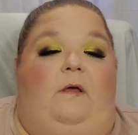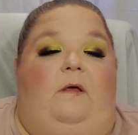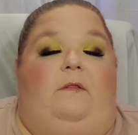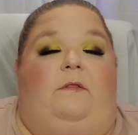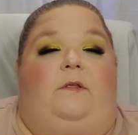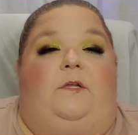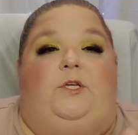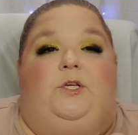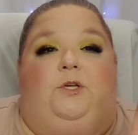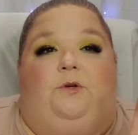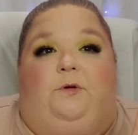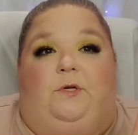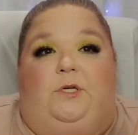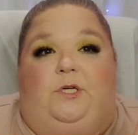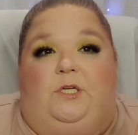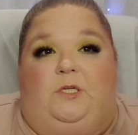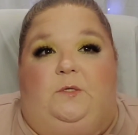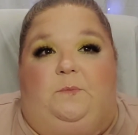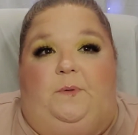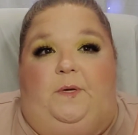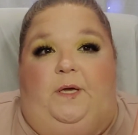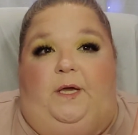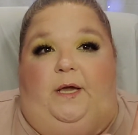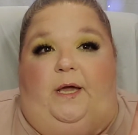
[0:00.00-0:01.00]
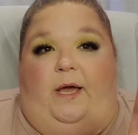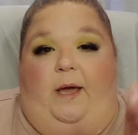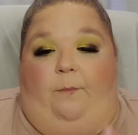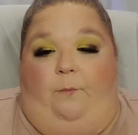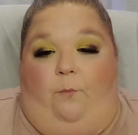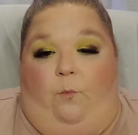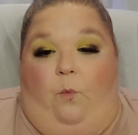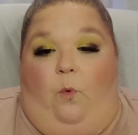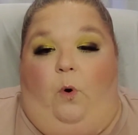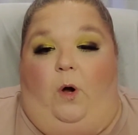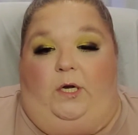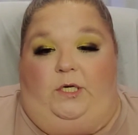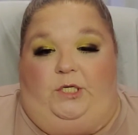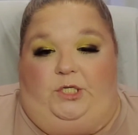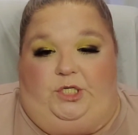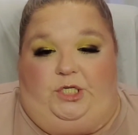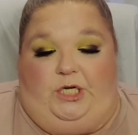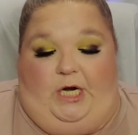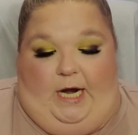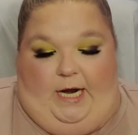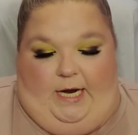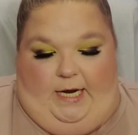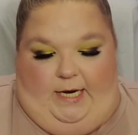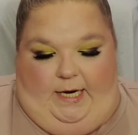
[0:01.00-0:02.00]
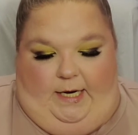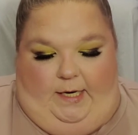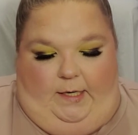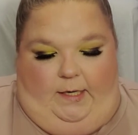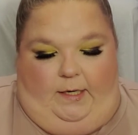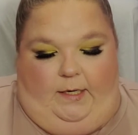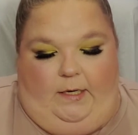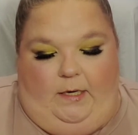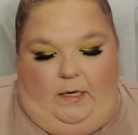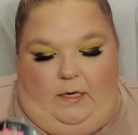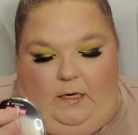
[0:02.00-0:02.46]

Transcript: that you could just pick up one shade.